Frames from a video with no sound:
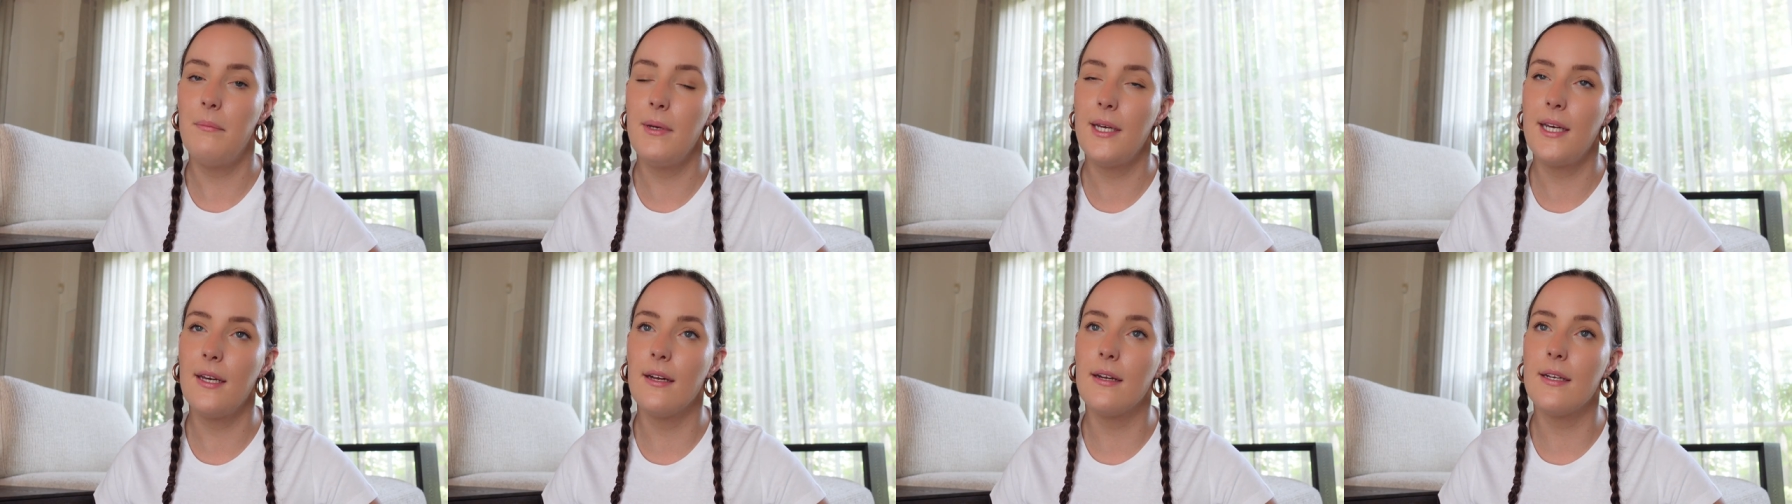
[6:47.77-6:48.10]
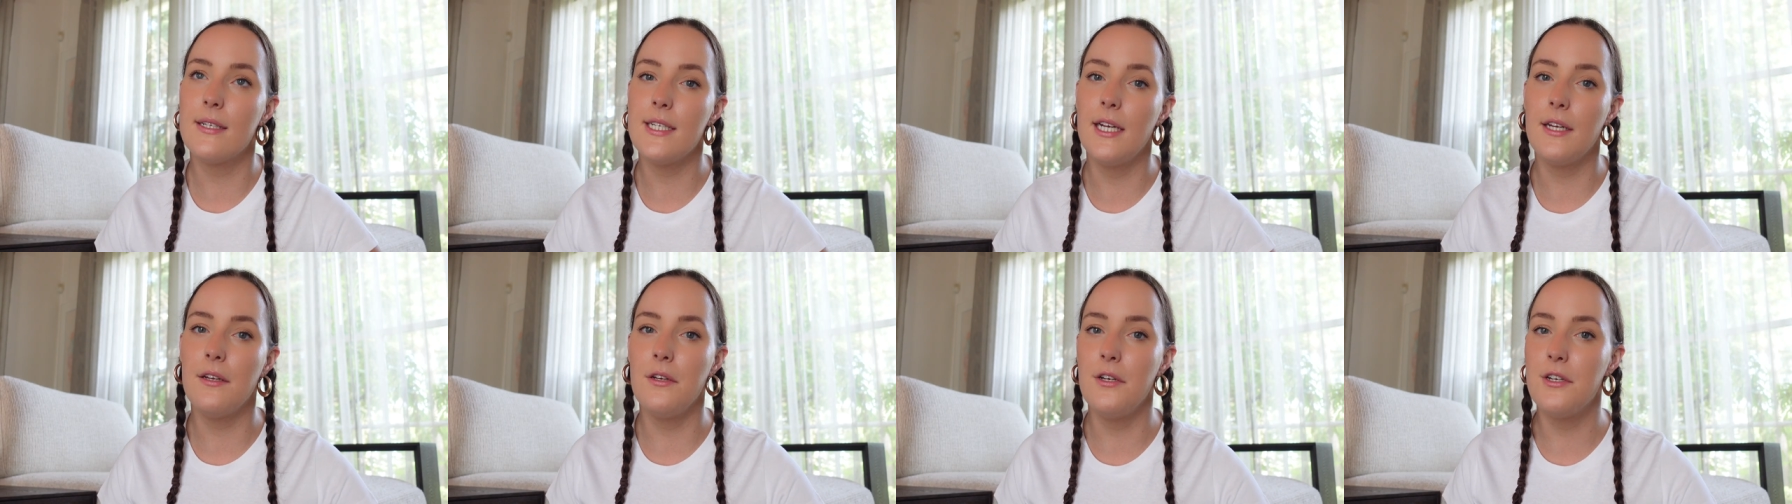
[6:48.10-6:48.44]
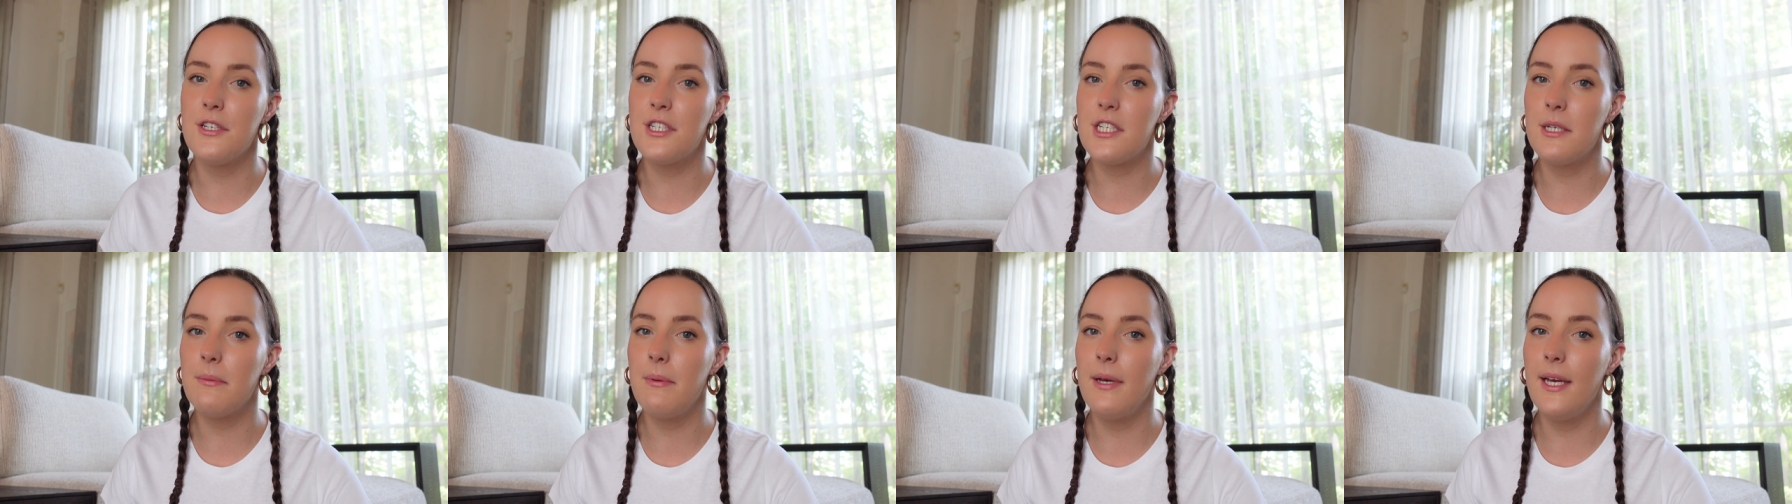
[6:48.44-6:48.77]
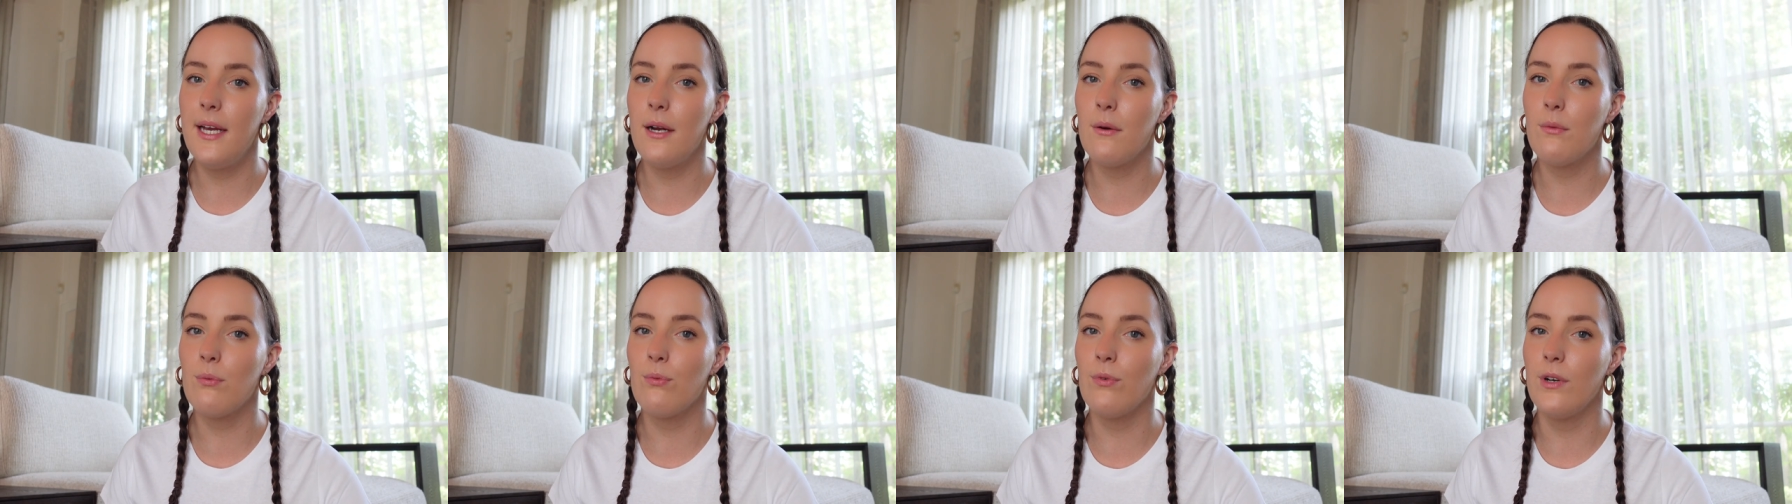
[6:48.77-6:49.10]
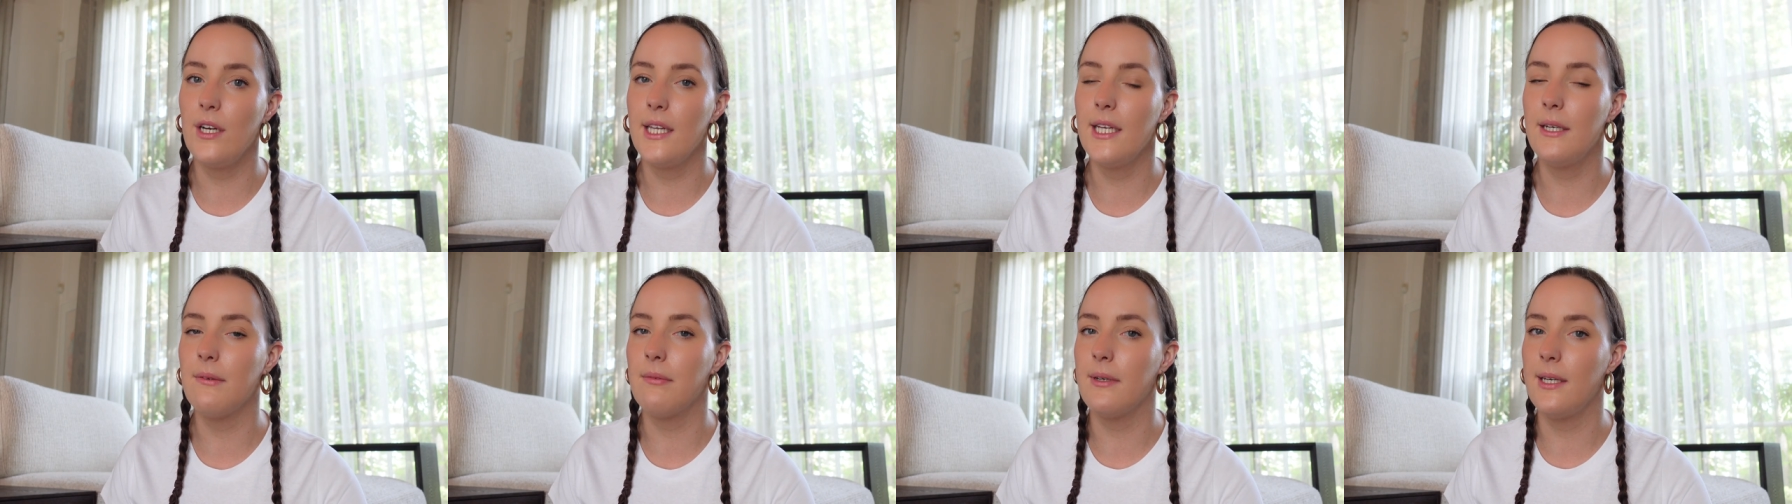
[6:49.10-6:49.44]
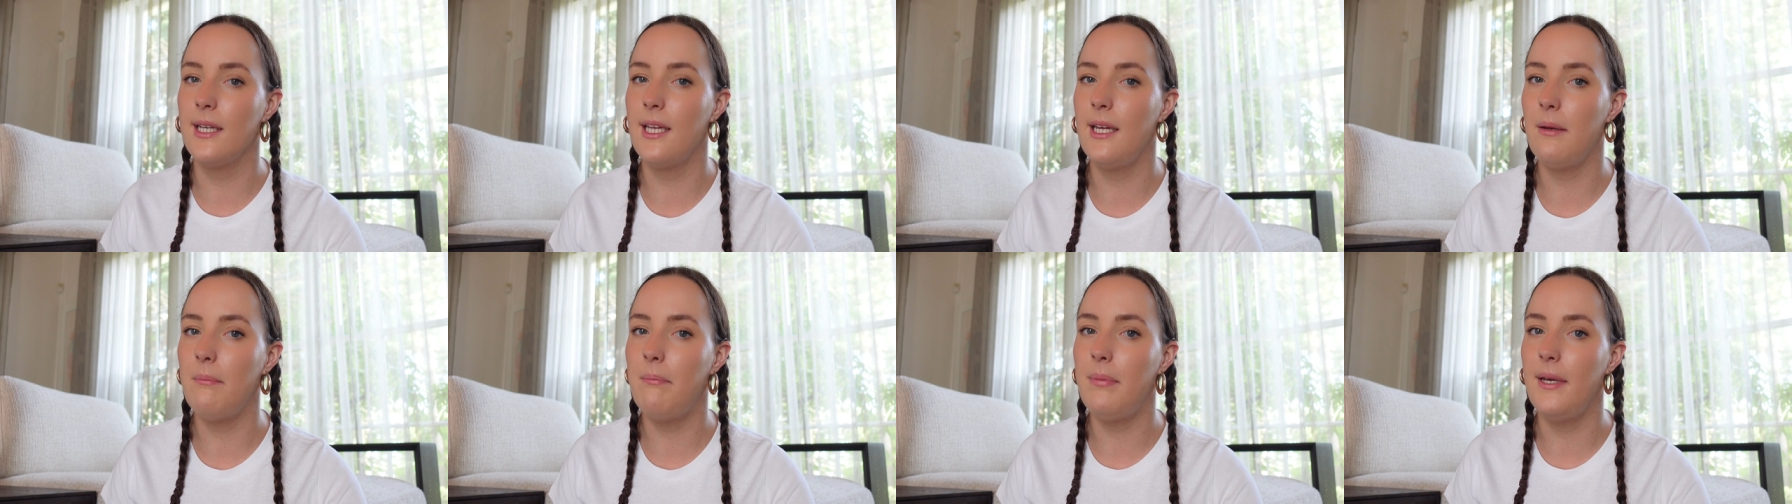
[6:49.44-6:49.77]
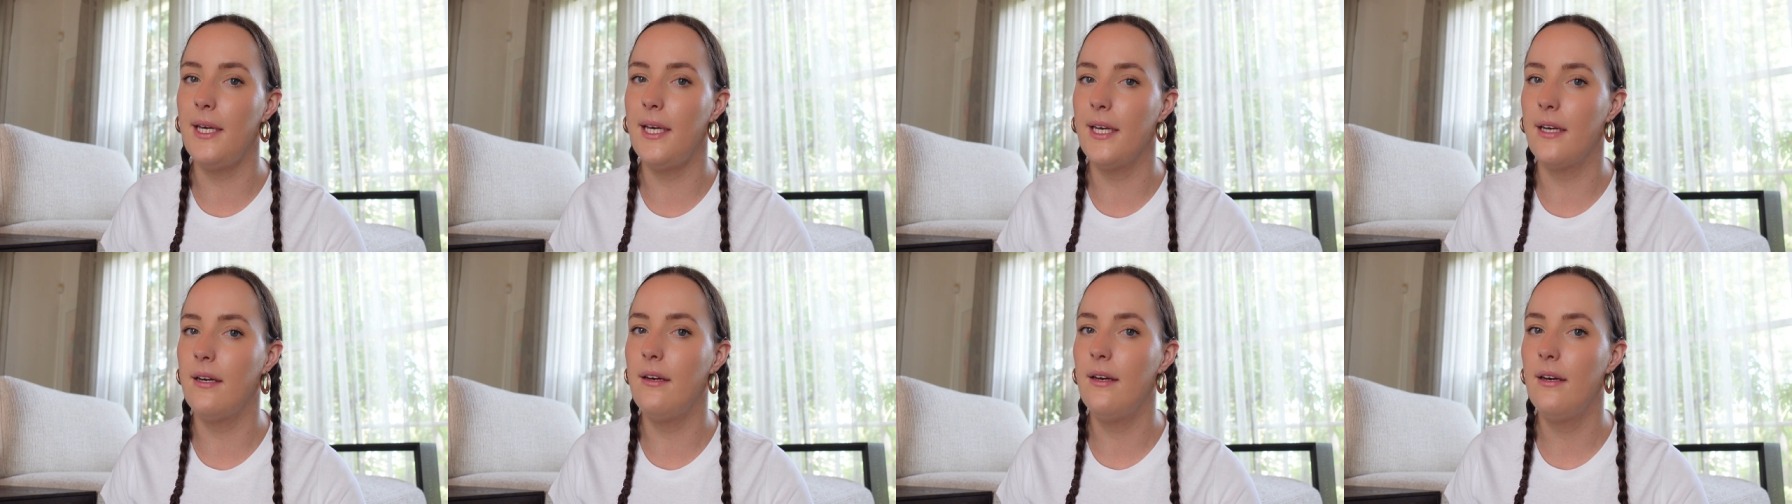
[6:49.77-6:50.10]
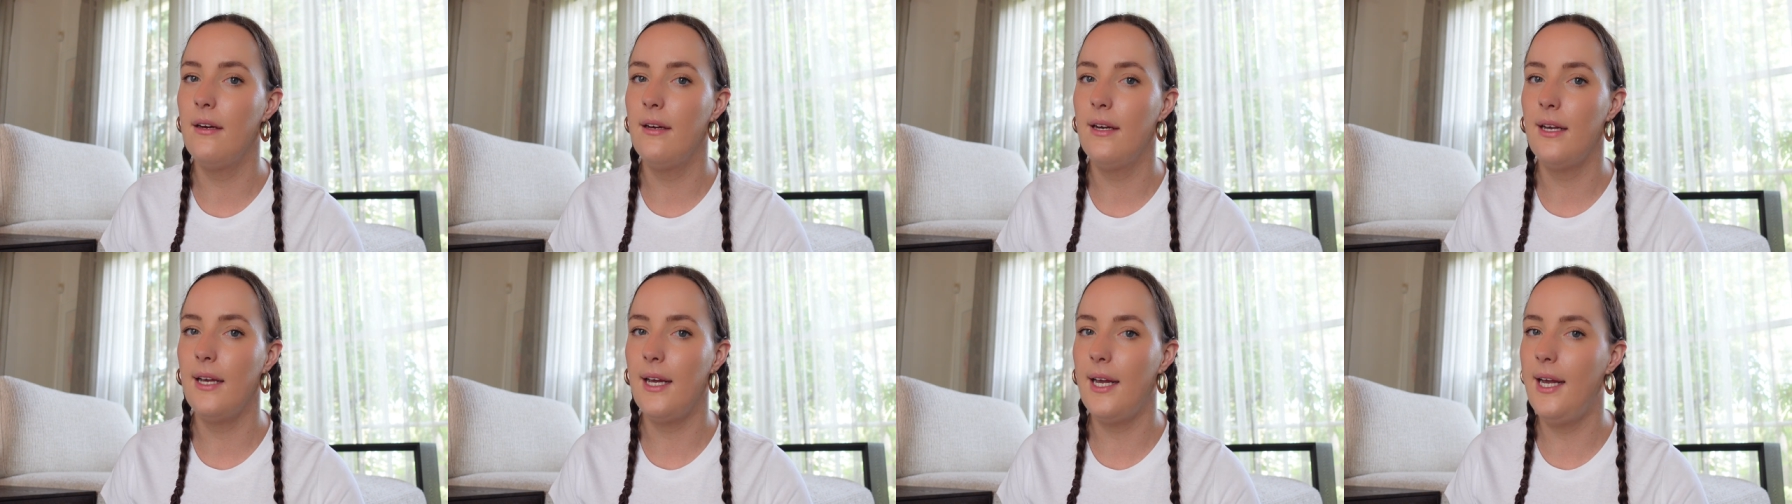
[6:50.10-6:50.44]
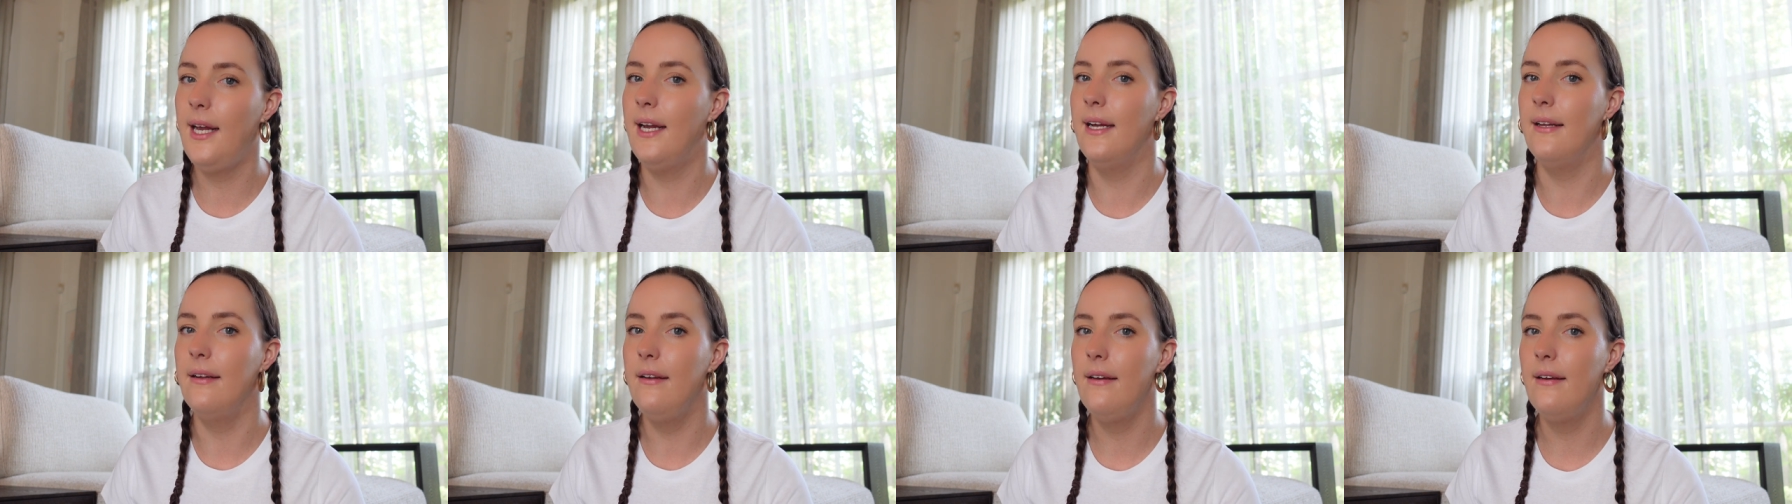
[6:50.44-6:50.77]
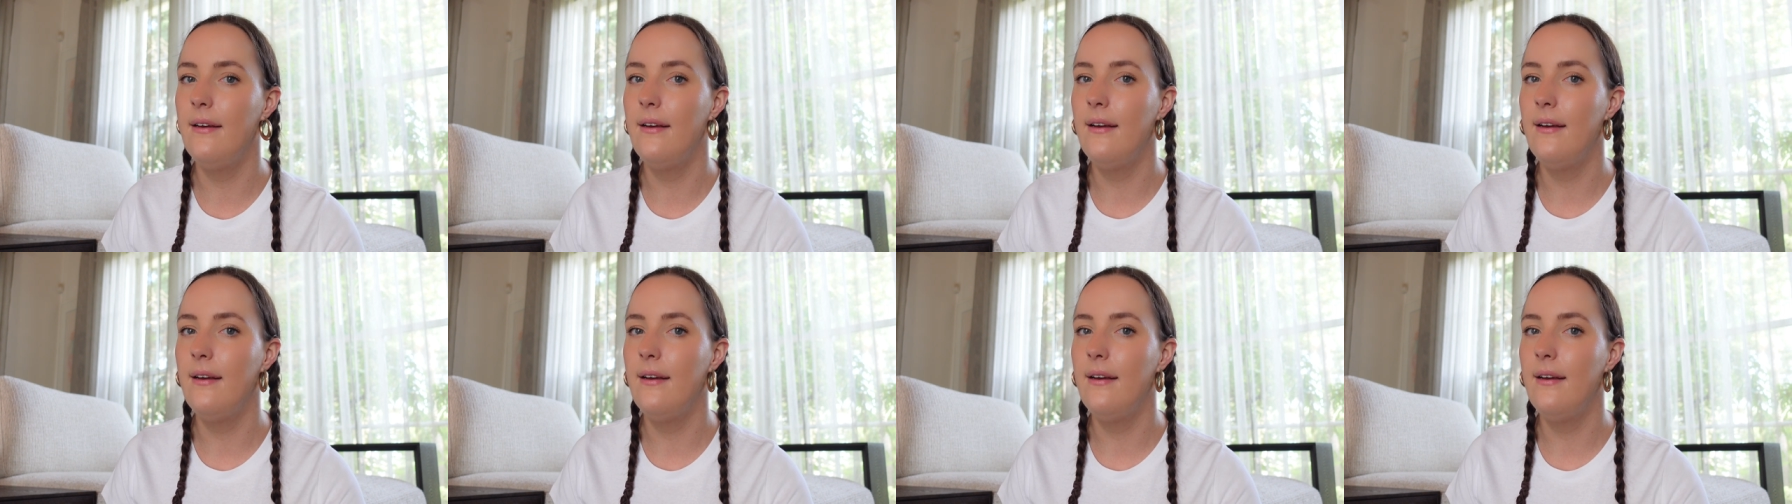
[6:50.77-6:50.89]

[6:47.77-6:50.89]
because it used to be a really, really big hit.